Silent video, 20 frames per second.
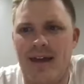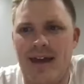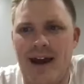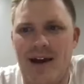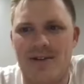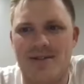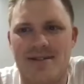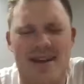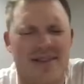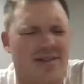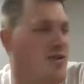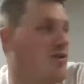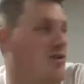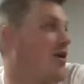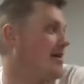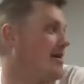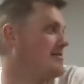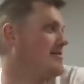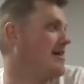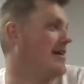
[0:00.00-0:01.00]
How is that the
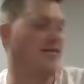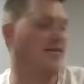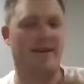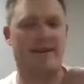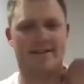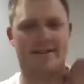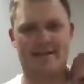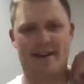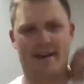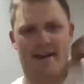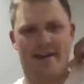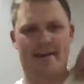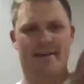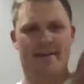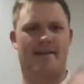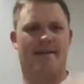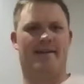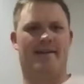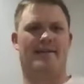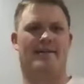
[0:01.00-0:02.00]
Christ-like thing to say?
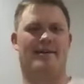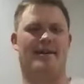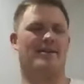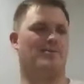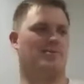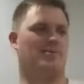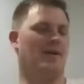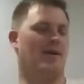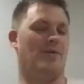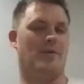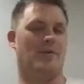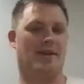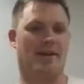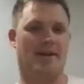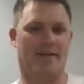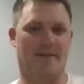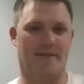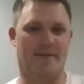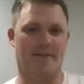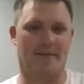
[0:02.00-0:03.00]
That's what I want to
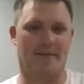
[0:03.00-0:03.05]
know.